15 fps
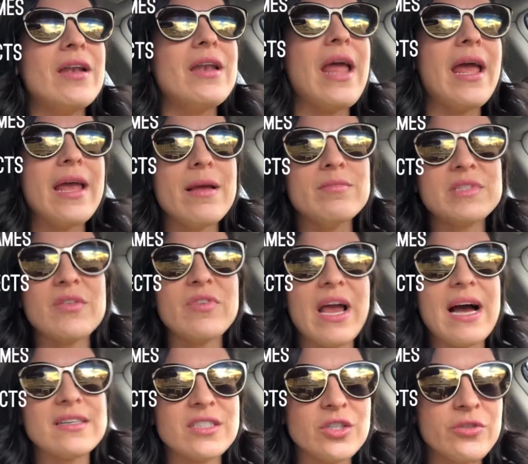names of
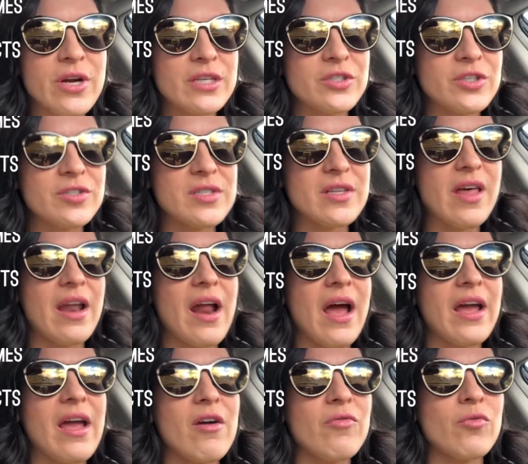casting directors that
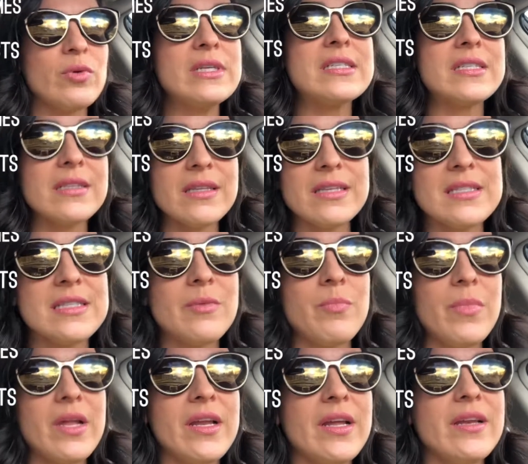I have recently
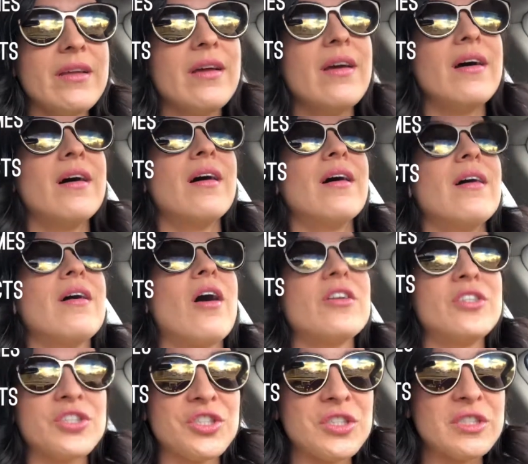submitted
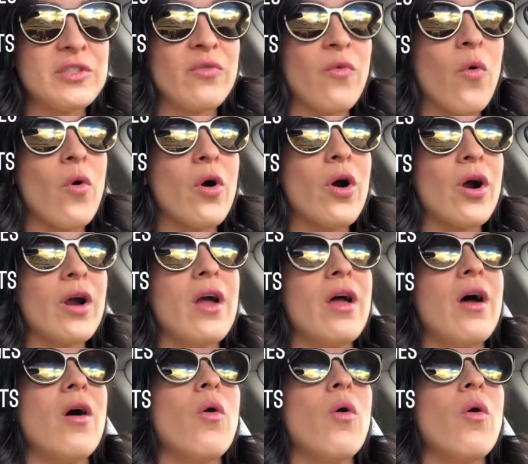auditions for,